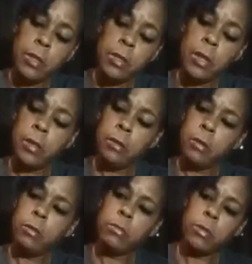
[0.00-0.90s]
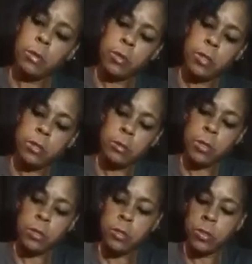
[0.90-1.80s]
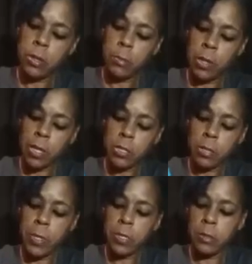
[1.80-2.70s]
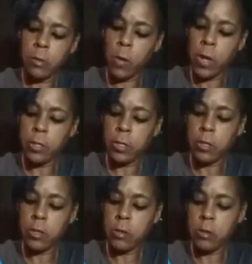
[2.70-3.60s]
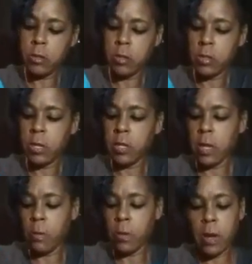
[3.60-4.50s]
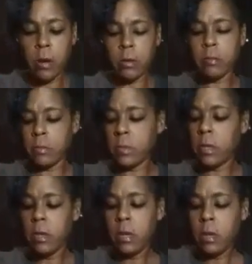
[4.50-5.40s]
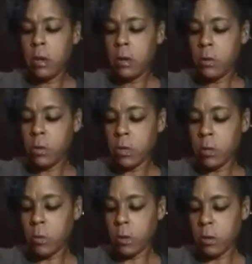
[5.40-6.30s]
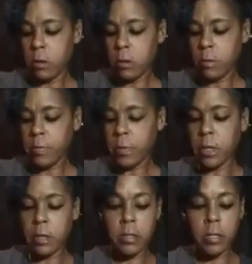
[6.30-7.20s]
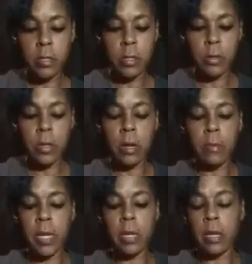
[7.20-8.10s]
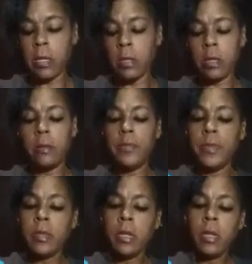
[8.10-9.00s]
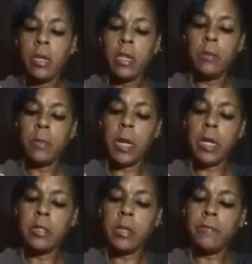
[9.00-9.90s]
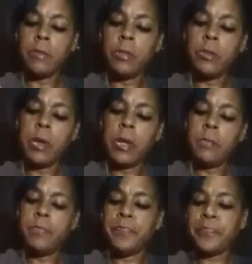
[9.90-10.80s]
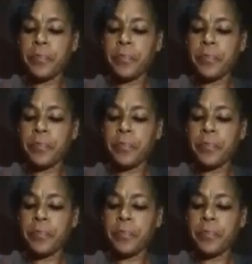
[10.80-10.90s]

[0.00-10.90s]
And then, oh, no it doesn't, because you got a plastic piece in the way, Jen. Take that one out. Oh, good Lord. It is easier than I'm making it look. Keep in mind it's after 2 a.m.